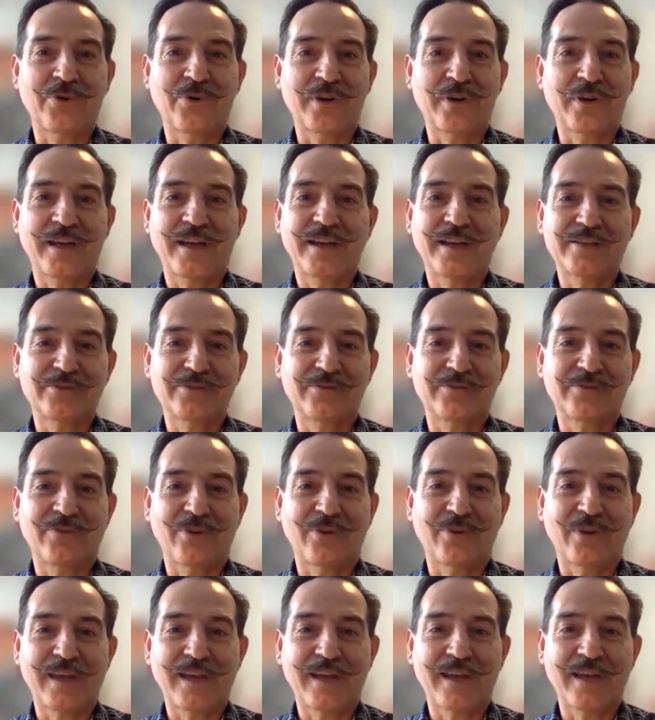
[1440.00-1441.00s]
4 days, so
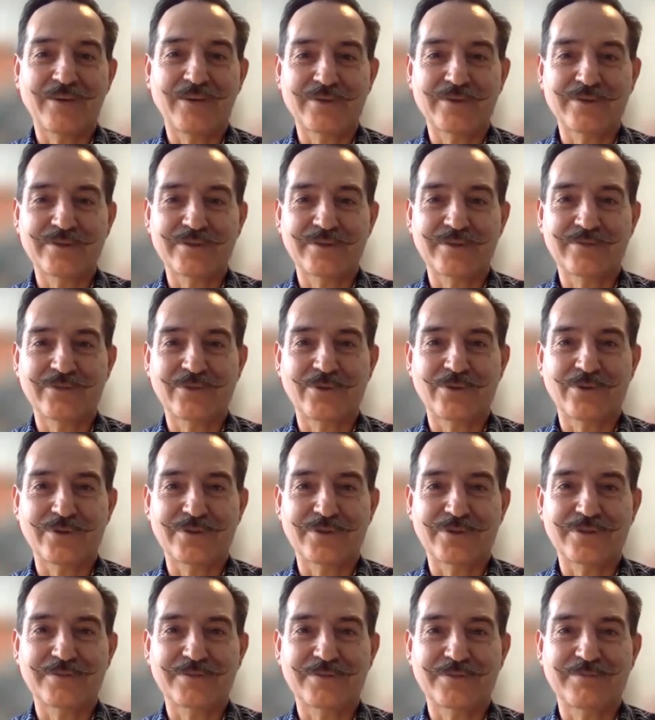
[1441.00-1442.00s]
40 hours of
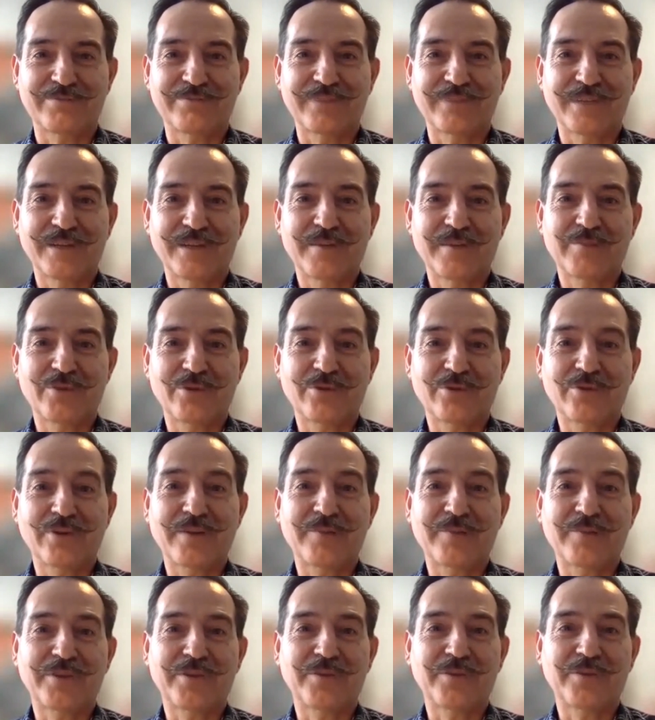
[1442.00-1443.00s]
course
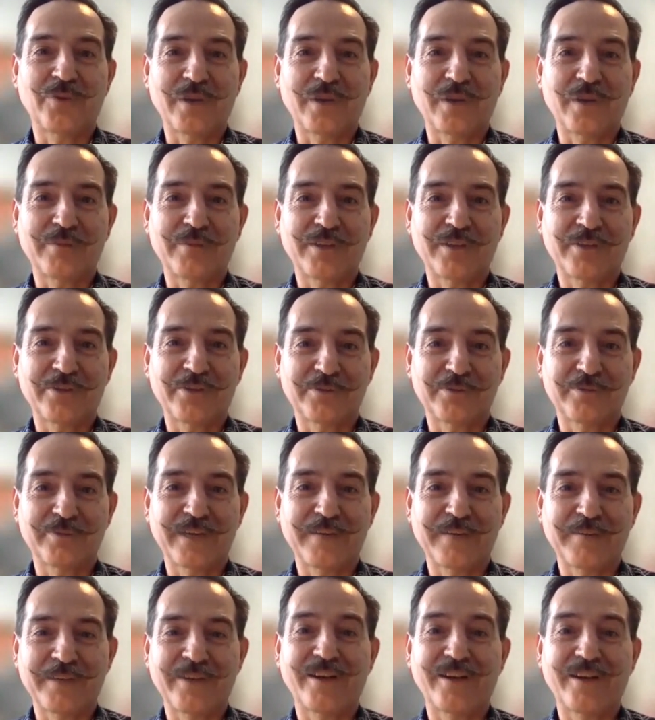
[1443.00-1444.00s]
program with a 1-month-old
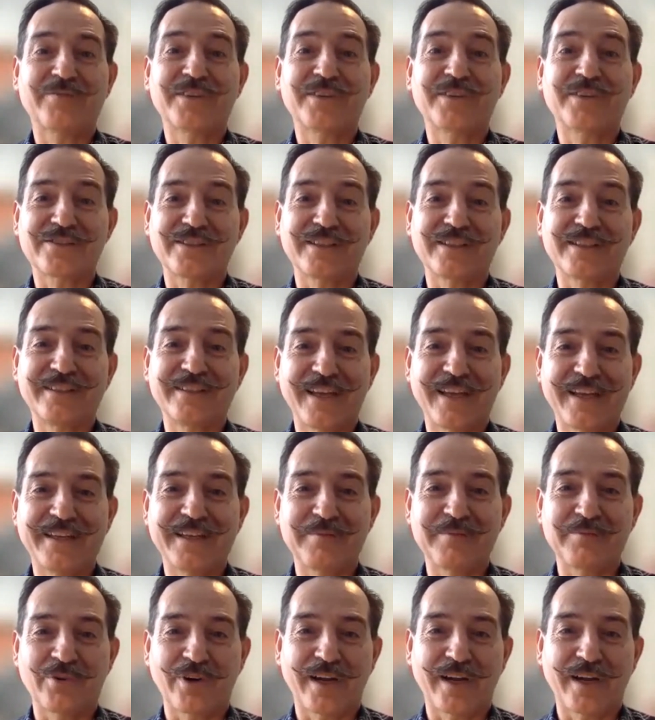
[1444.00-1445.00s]
baby, obviously
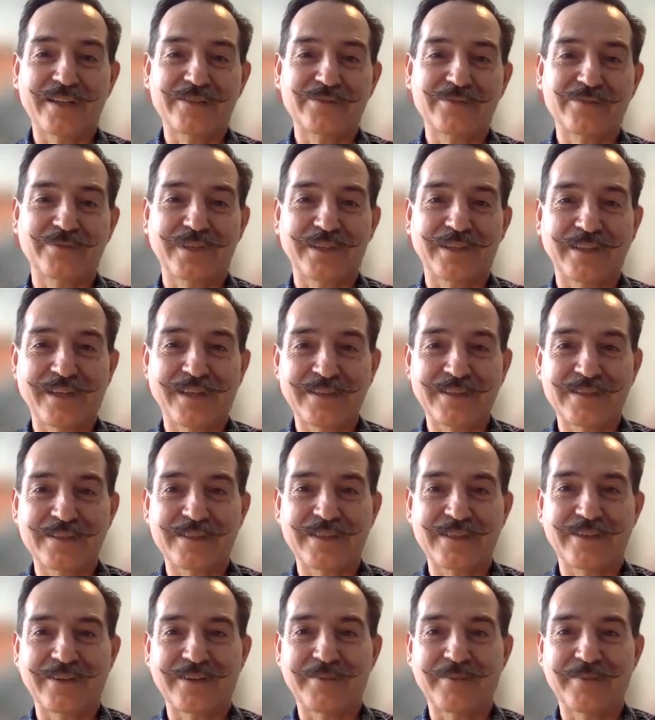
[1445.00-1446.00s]
taking breaks when
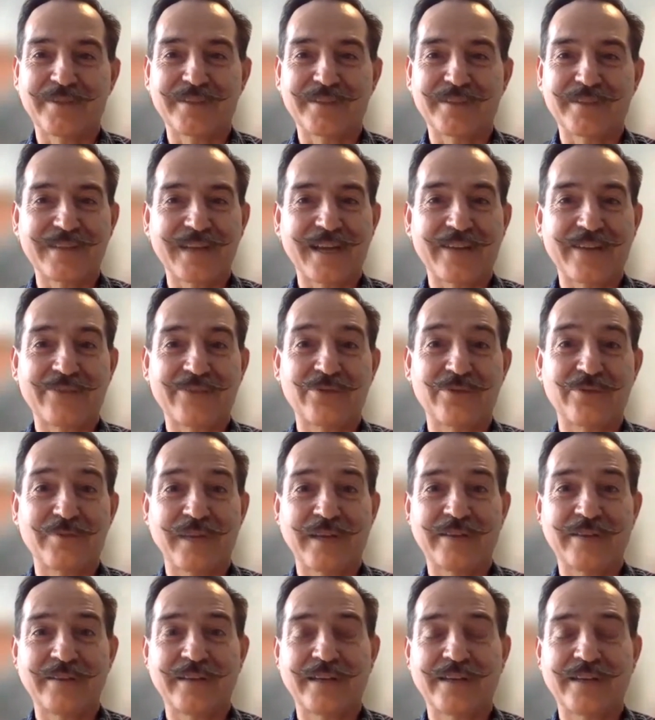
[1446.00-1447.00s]
necessary, but sat through
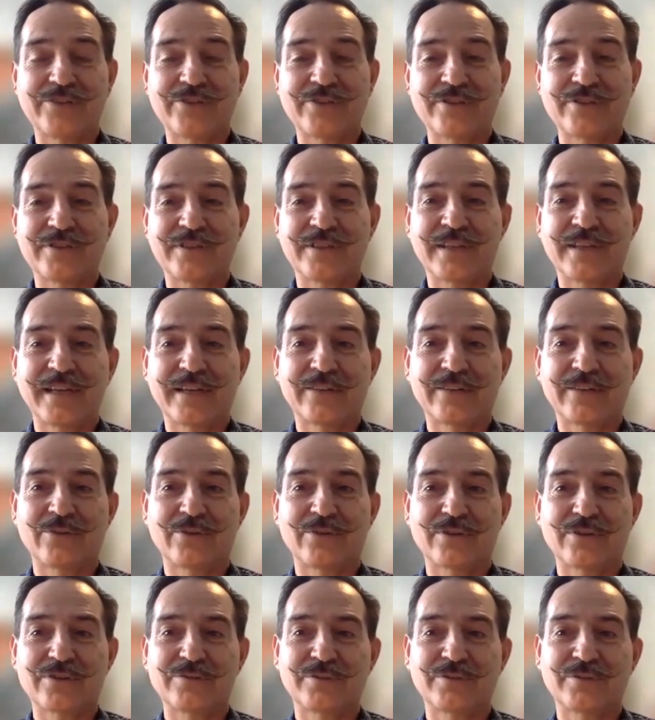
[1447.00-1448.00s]
meditations. In that
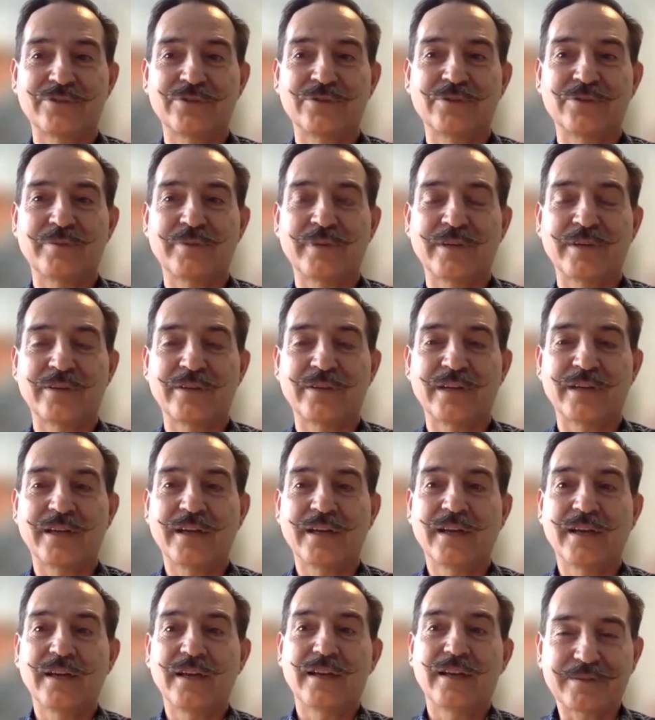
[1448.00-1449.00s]
course, we'll do about
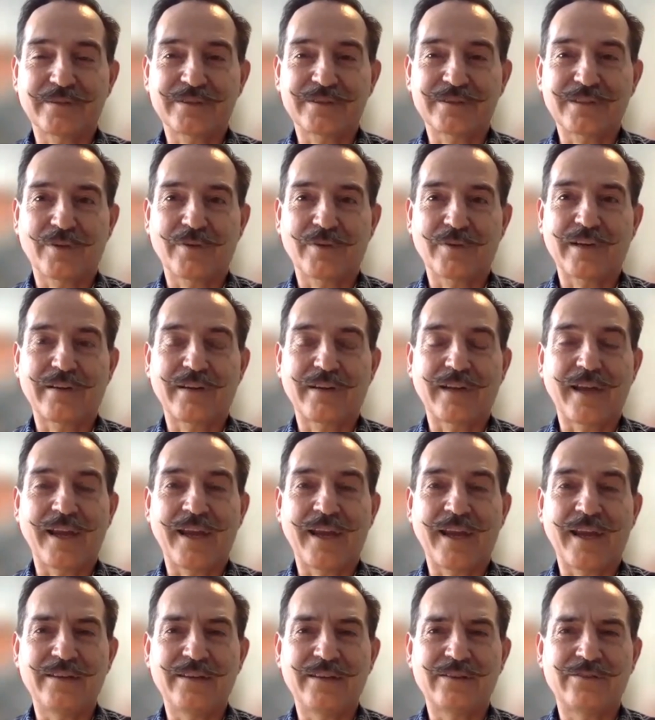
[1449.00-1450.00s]
somewhere around
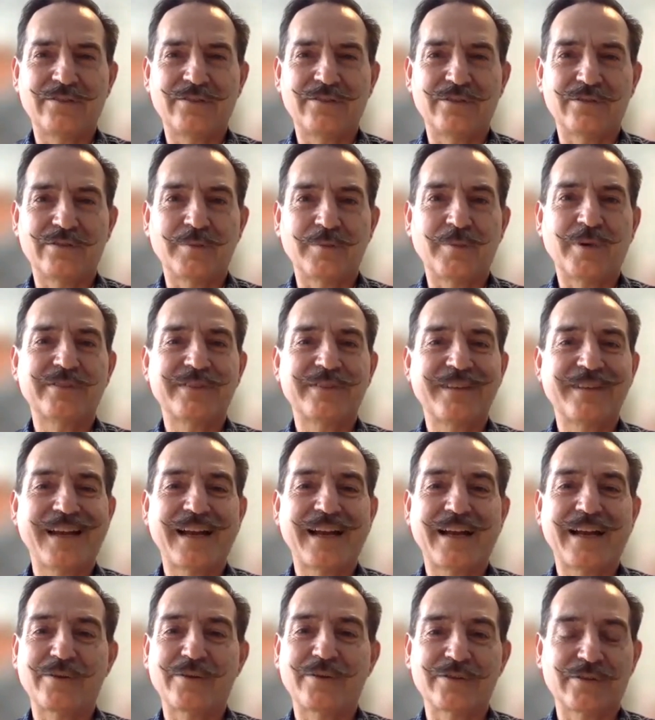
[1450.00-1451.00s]
8 to about
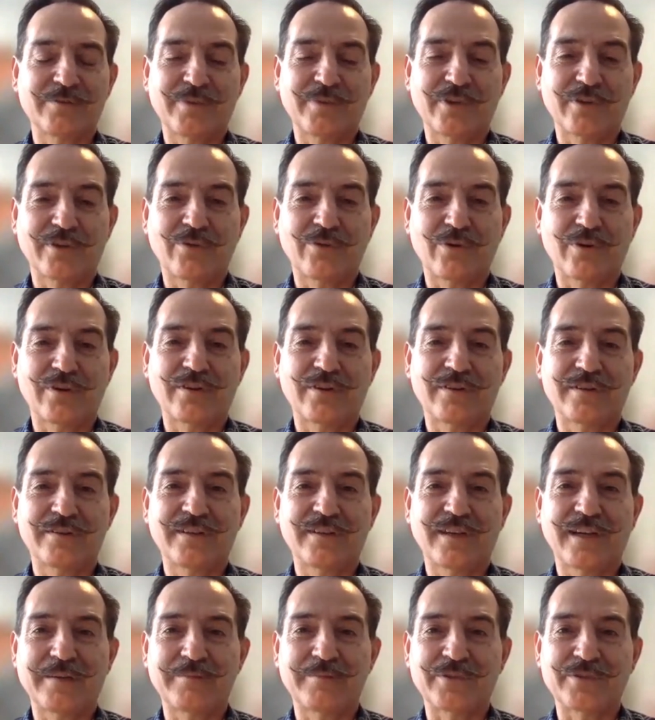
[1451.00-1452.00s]
10 hours, about a quarter of the
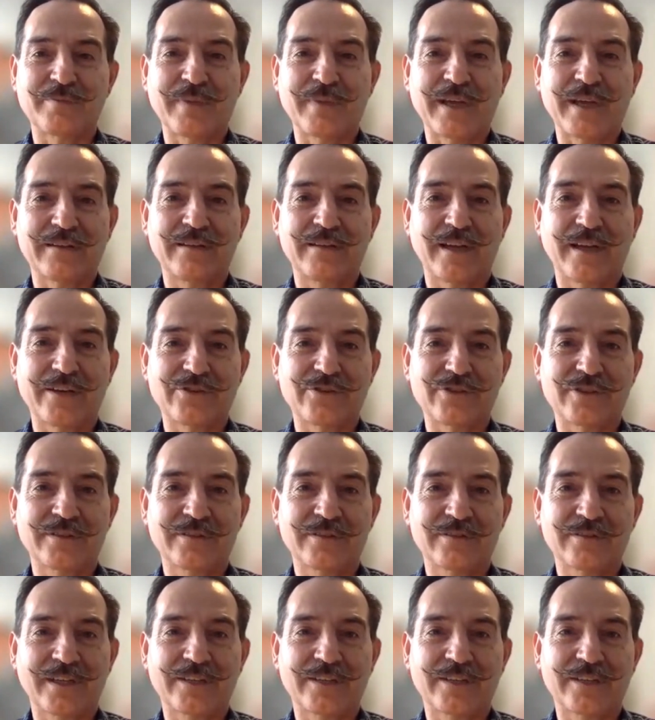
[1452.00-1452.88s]
time is meditation.